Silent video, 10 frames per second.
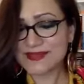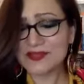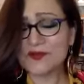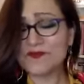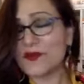
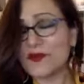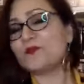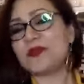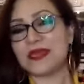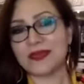you know,
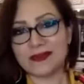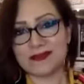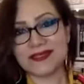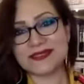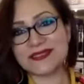from being an
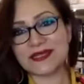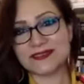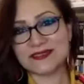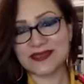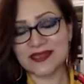
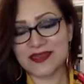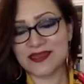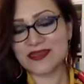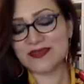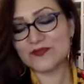architect
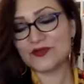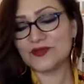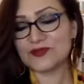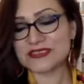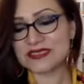and a
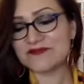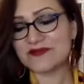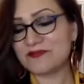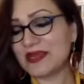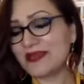producer in
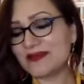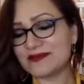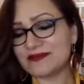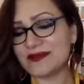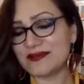different media
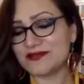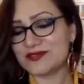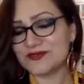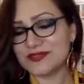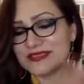and
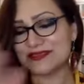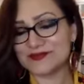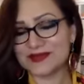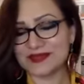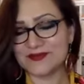cultural
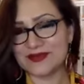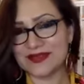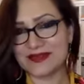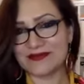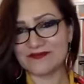tourism
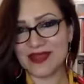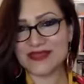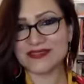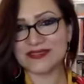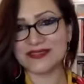and
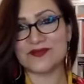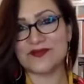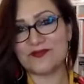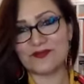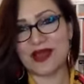writing, you know,